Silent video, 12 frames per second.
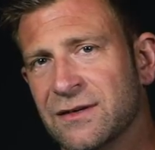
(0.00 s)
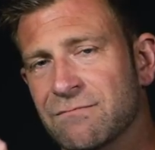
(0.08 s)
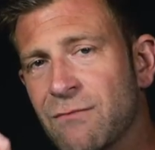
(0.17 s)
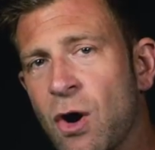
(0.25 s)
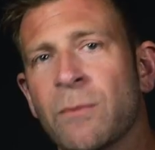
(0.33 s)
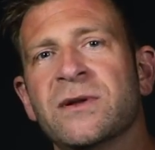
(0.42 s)

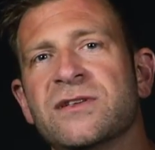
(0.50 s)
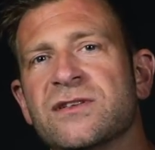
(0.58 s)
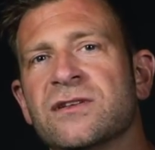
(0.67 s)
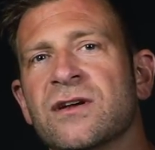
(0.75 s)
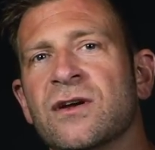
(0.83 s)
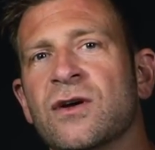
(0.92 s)

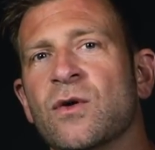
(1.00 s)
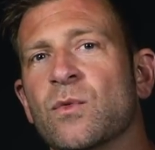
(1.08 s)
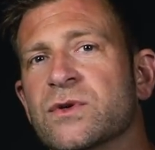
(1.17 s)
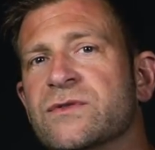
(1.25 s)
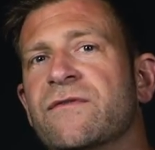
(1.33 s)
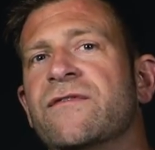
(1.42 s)
moments
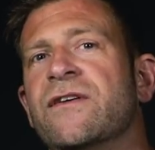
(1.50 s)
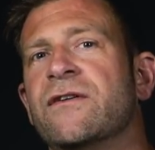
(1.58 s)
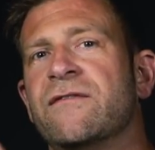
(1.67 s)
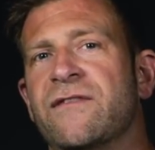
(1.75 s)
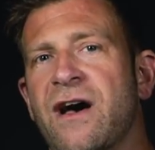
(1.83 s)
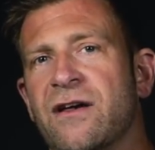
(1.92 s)
was
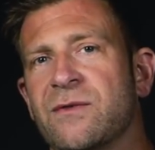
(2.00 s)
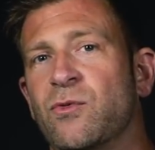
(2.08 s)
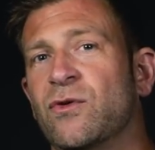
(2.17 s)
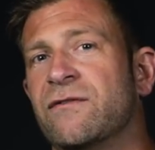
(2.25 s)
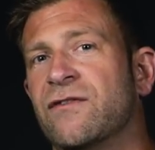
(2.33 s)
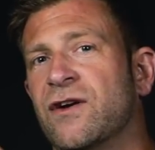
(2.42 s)
very
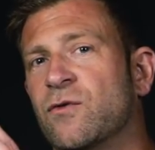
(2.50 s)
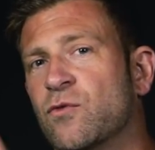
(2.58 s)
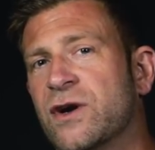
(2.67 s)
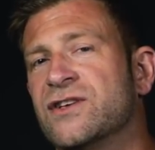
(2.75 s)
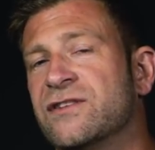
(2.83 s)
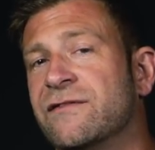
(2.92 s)
valuable and very
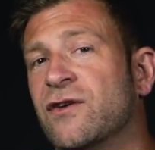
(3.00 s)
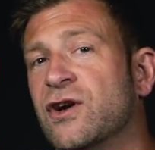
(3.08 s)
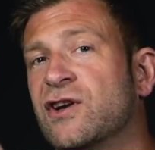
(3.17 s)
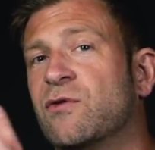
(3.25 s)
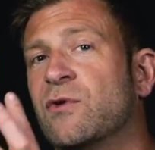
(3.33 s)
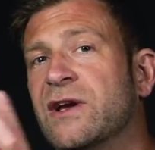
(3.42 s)
rich and
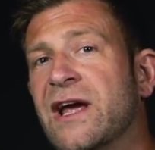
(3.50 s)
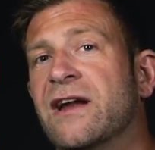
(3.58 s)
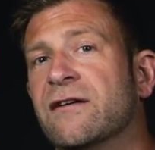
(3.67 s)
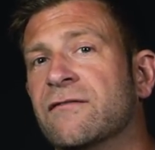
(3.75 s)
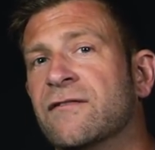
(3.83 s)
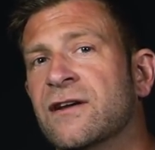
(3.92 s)
very
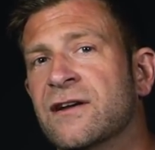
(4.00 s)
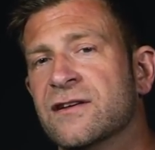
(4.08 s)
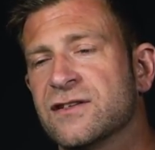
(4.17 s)
creative.